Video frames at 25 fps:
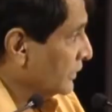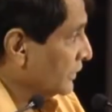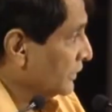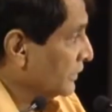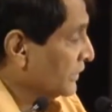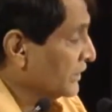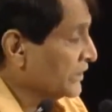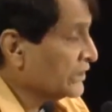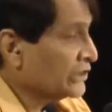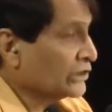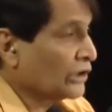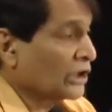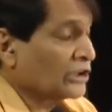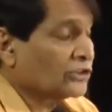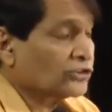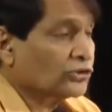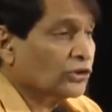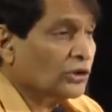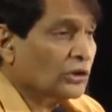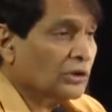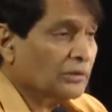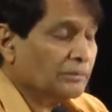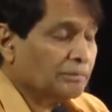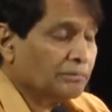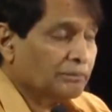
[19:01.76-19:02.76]
This is
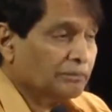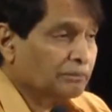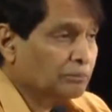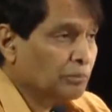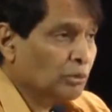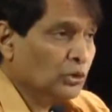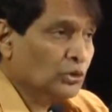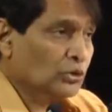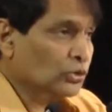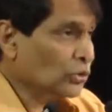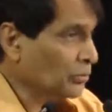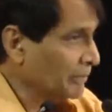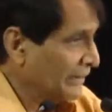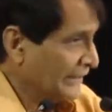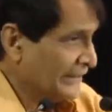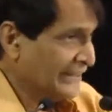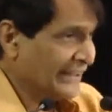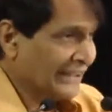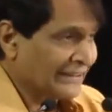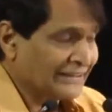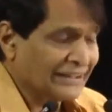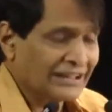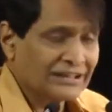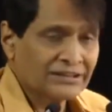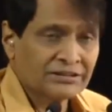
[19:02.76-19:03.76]
also a boon to many
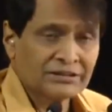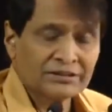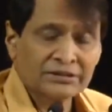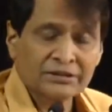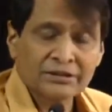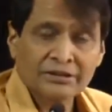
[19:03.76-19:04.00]
others,